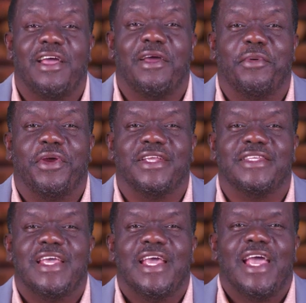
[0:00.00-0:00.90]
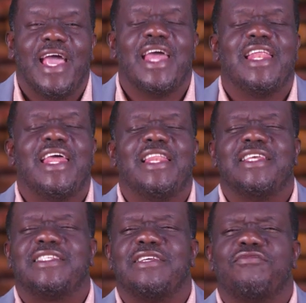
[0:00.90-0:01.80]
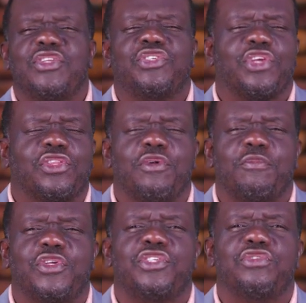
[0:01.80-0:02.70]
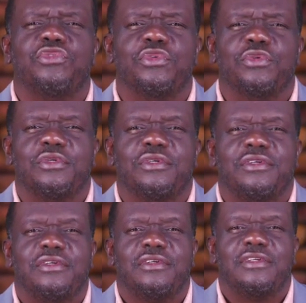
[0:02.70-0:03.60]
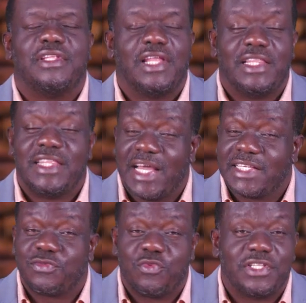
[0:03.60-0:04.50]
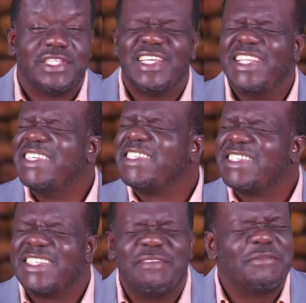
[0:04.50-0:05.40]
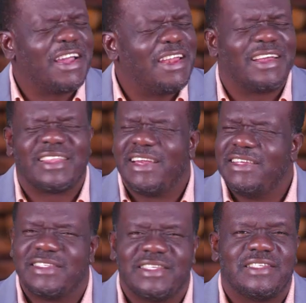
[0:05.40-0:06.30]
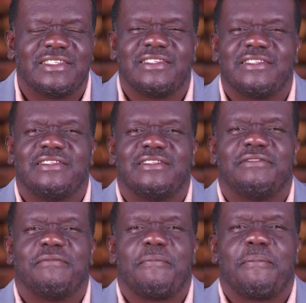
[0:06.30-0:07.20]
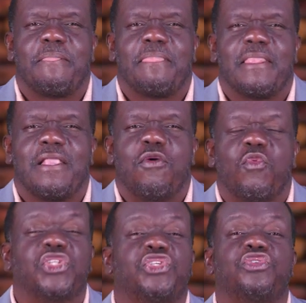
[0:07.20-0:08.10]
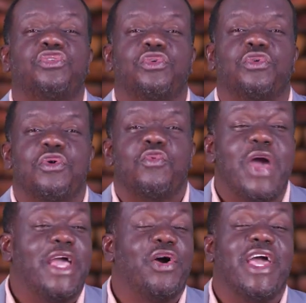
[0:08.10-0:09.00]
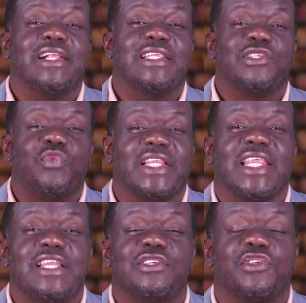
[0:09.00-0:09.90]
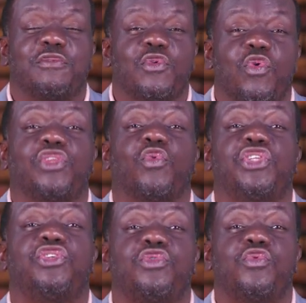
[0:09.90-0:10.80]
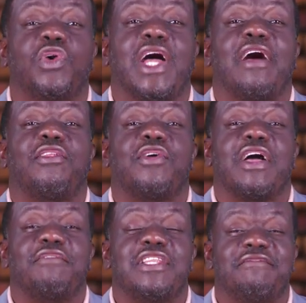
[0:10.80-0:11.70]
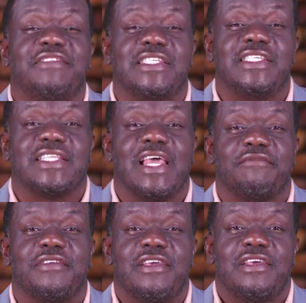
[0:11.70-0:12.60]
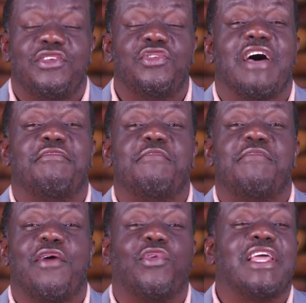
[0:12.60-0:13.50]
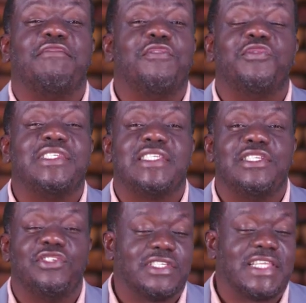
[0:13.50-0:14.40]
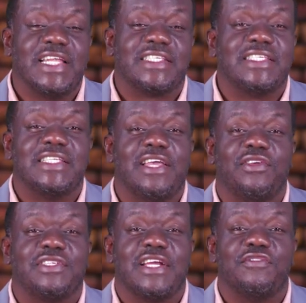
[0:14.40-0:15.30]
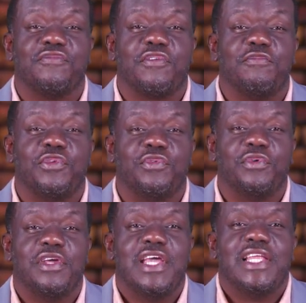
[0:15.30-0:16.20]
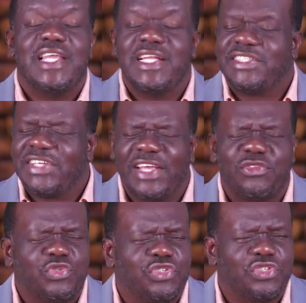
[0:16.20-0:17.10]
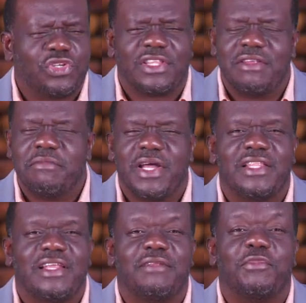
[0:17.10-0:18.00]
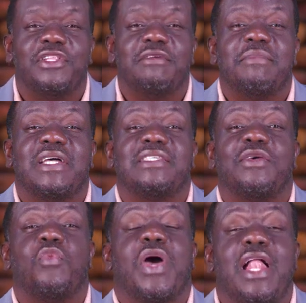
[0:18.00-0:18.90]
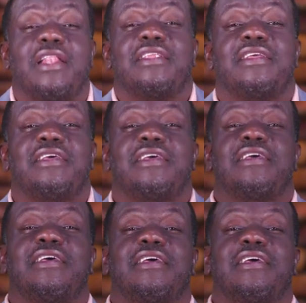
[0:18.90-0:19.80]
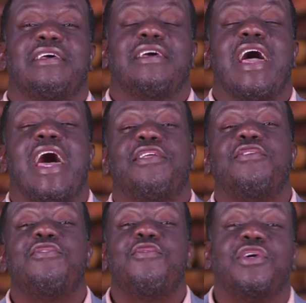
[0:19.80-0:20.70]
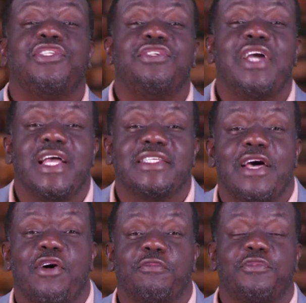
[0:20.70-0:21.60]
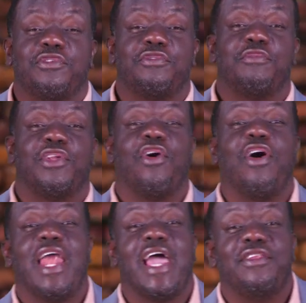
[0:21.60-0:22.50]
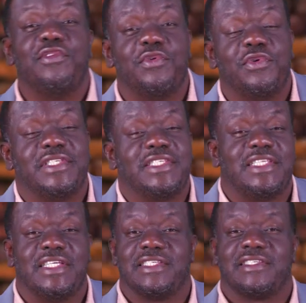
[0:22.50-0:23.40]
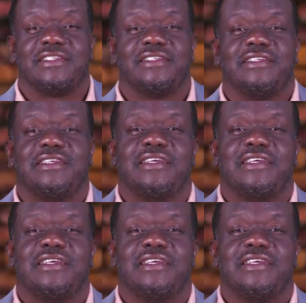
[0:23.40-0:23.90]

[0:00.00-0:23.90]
and, and, they say, Will you shut up? What do you know? Now that's what the, the same characteristics. What do you know? We are your elders. We are telling something. What, what do you know? What, how long have you lived in this life? You that have been blind, what have you even seen? You just started seeing now you're trying to form you know. They tried to shut the man down, but the man said, Well, I don't know what you guys are up to, but all I know is this.